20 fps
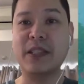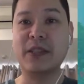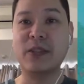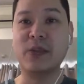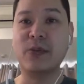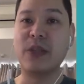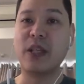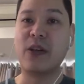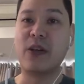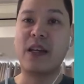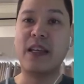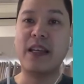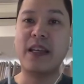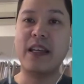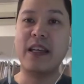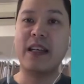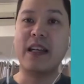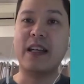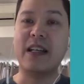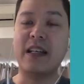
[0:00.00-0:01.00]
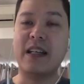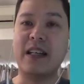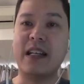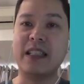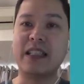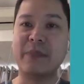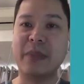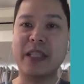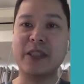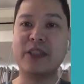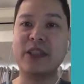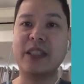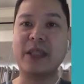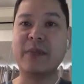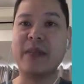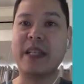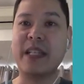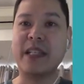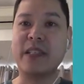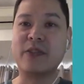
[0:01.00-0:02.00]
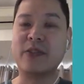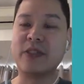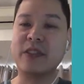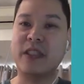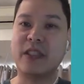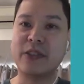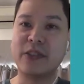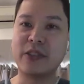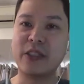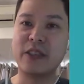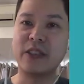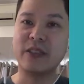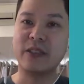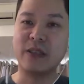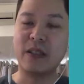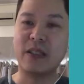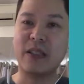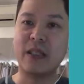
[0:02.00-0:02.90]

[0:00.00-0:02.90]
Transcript: So we, as mentioned in my introduction,